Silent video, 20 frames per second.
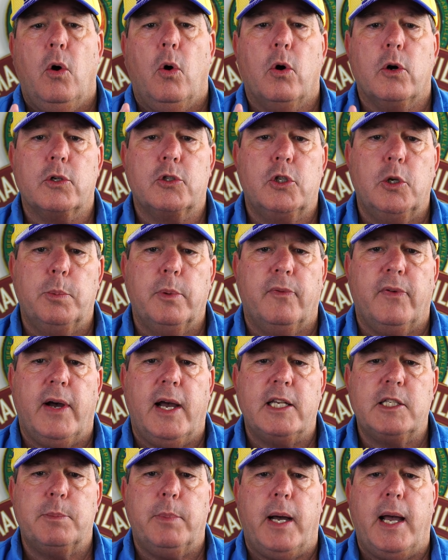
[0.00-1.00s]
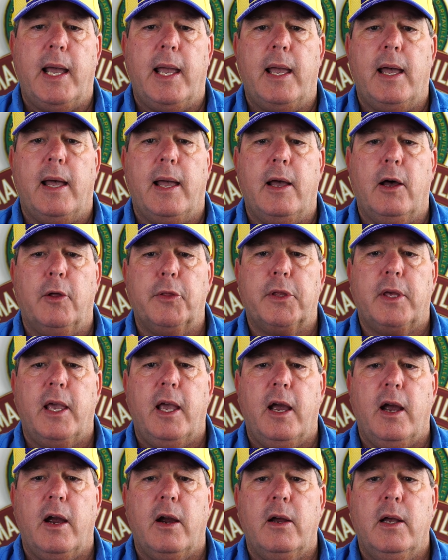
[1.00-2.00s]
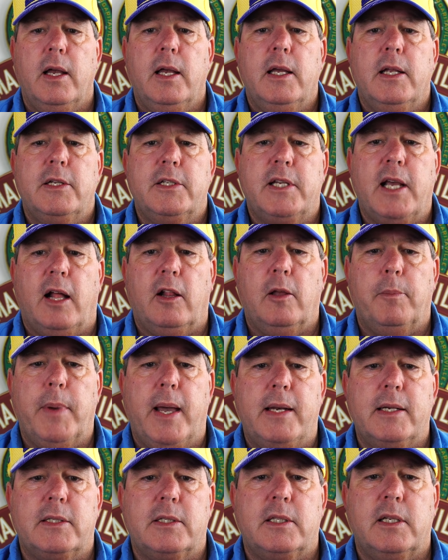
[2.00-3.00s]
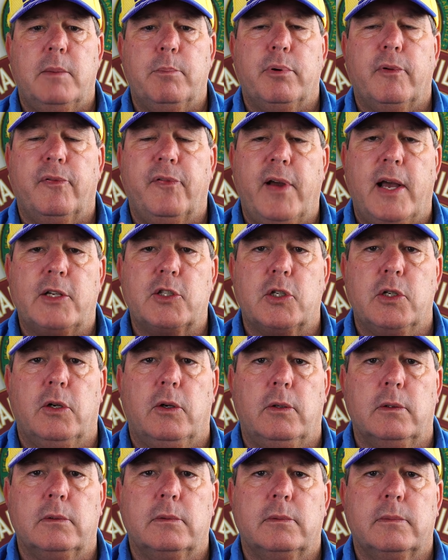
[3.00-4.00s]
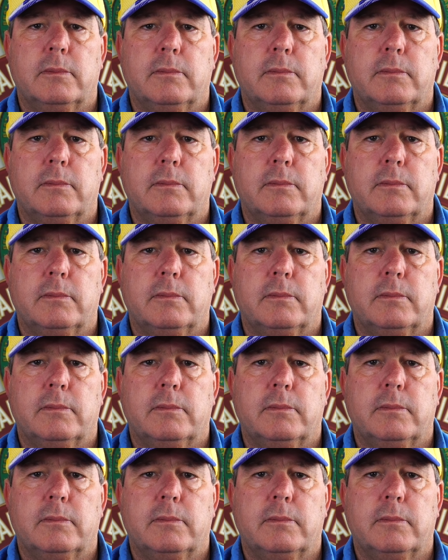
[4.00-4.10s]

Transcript: or supervised by a healthcare telemedicine professional.